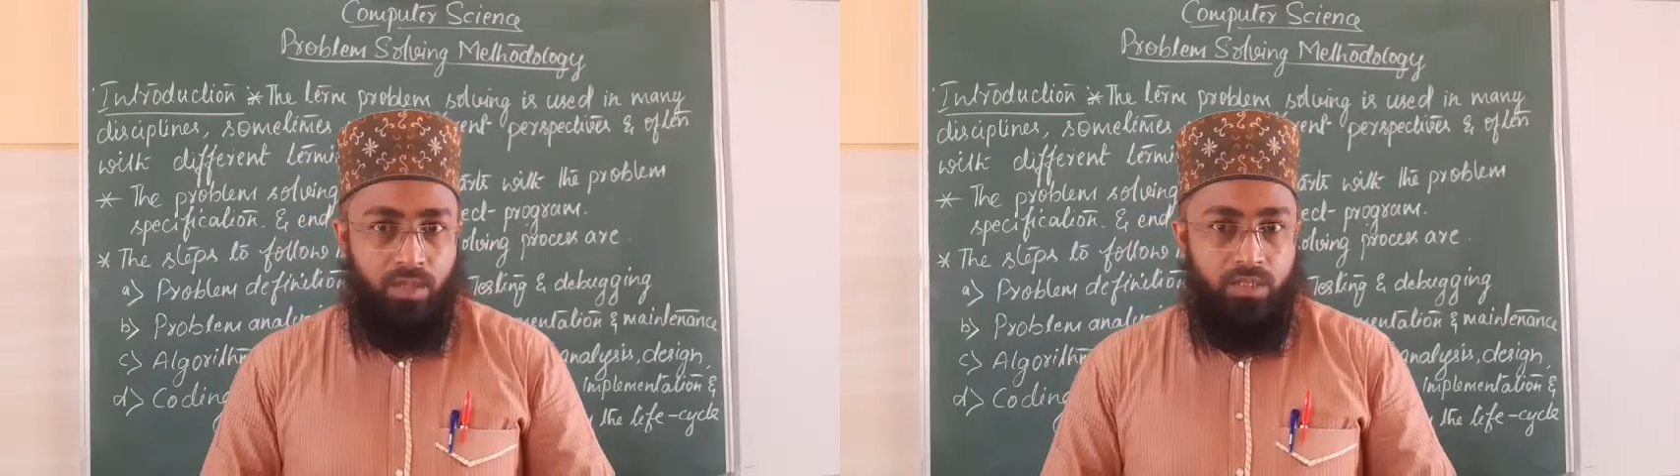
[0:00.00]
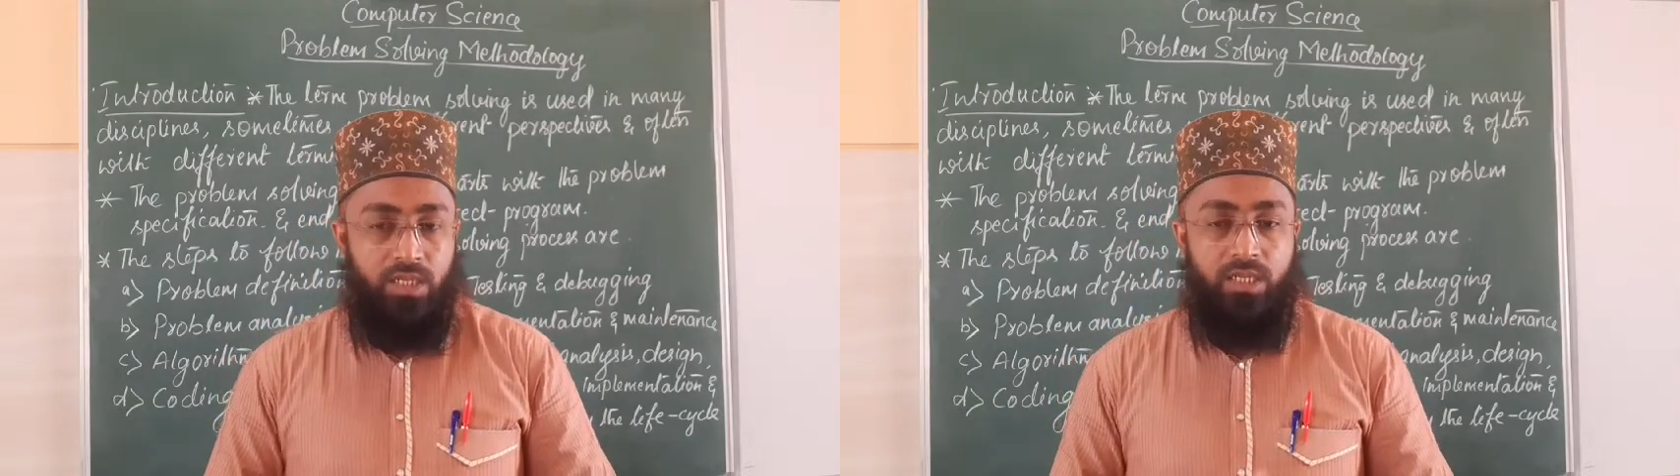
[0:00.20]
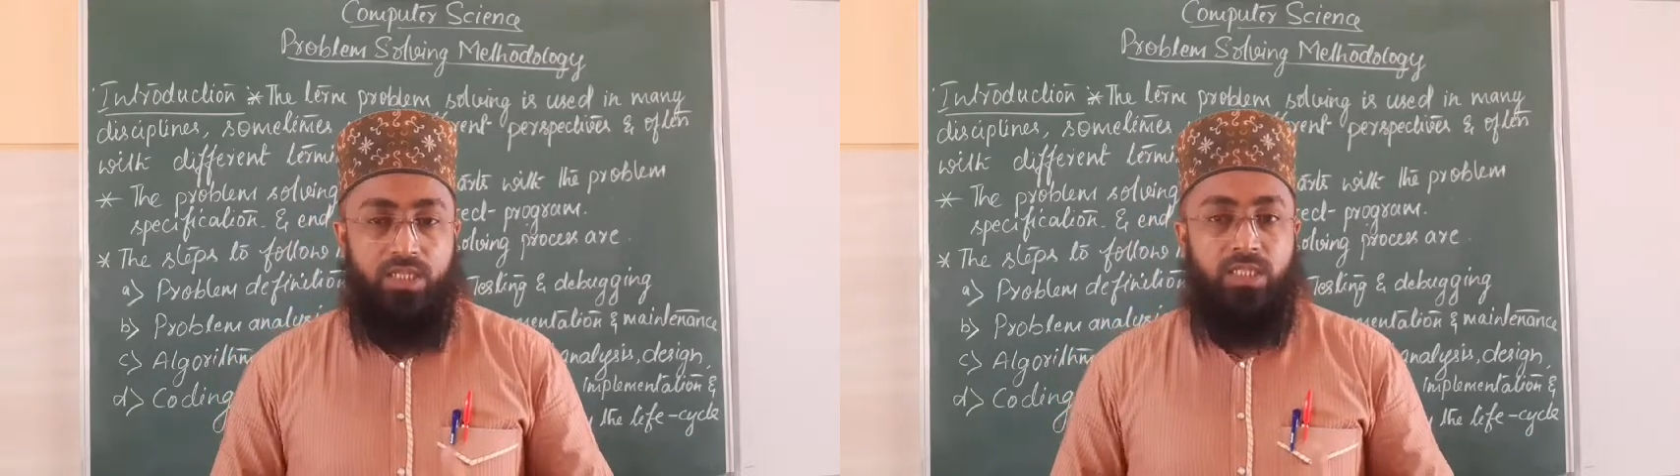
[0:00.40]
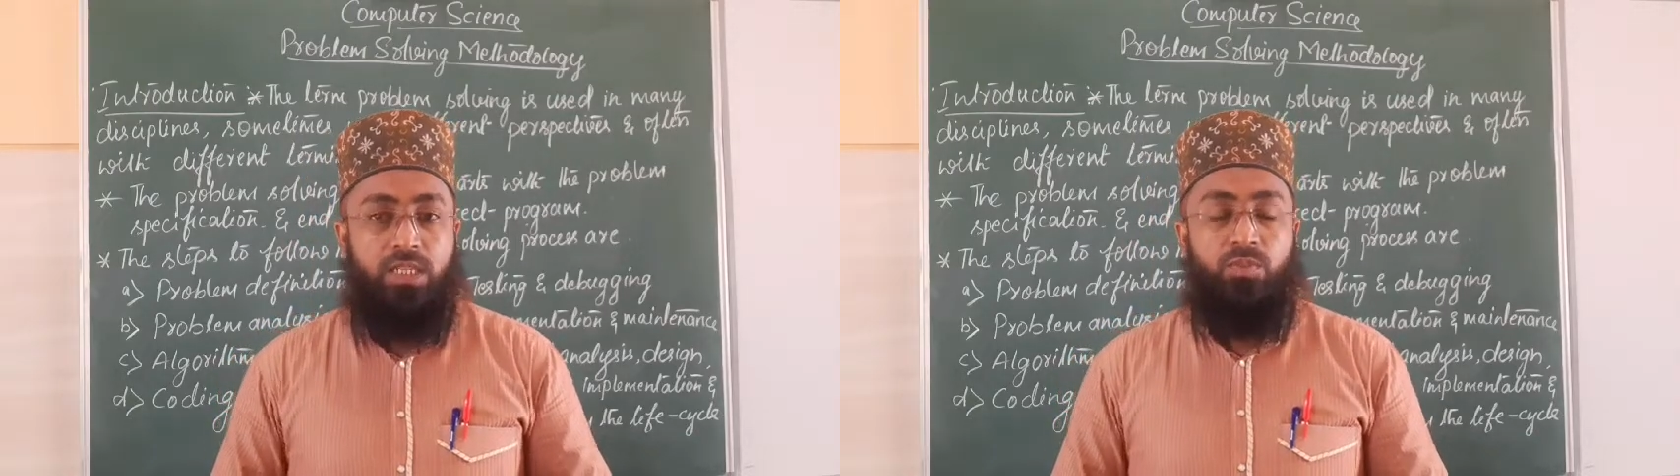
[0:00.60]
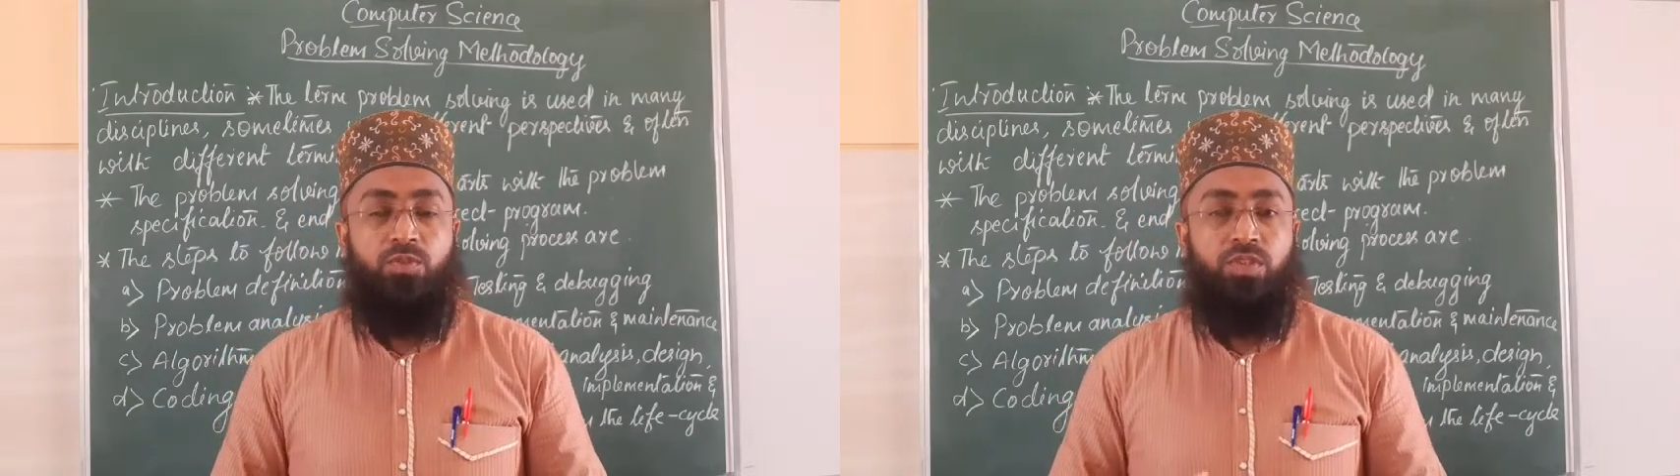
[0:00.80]
Certain
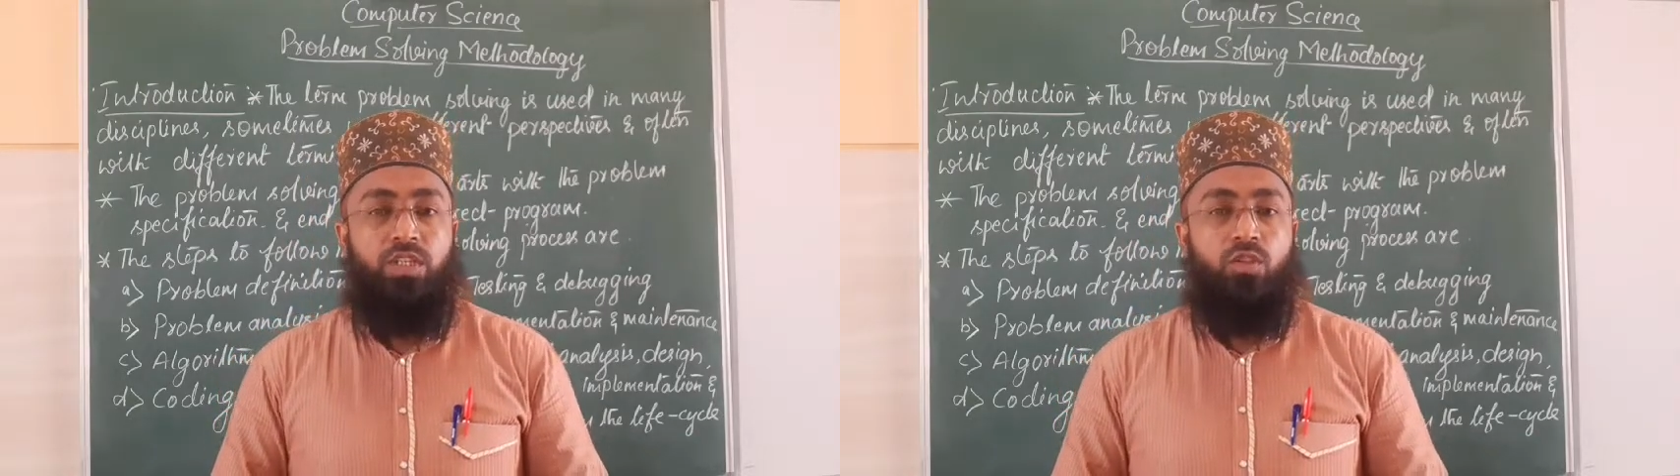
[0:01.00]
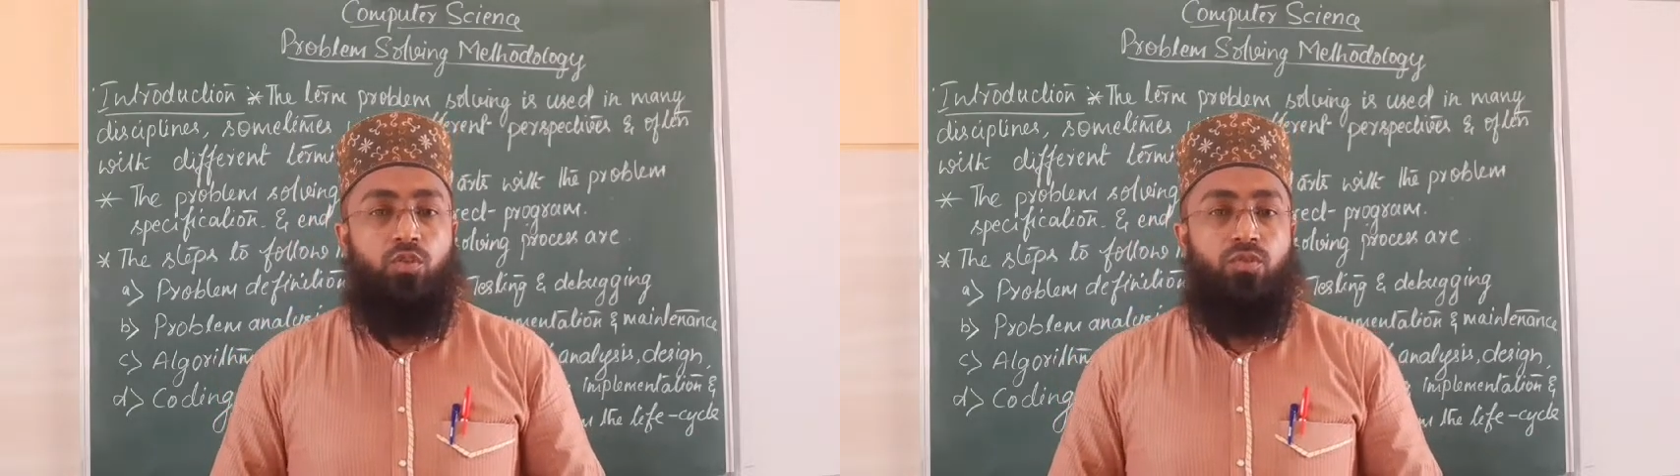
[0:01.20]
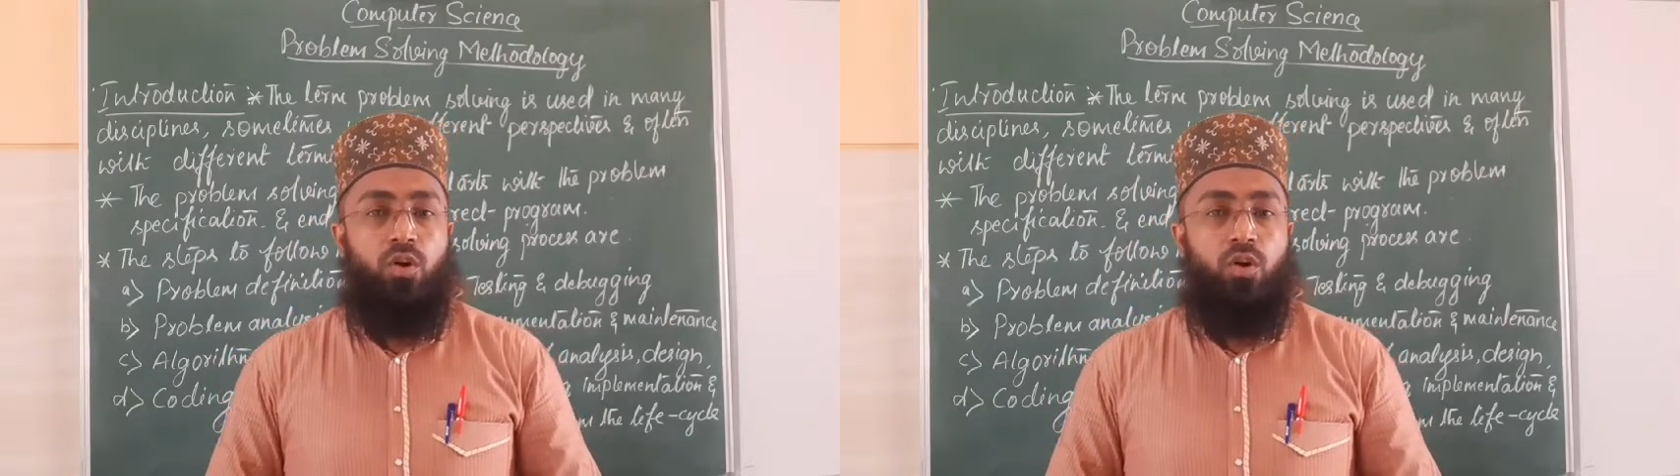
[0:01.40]
steps we need to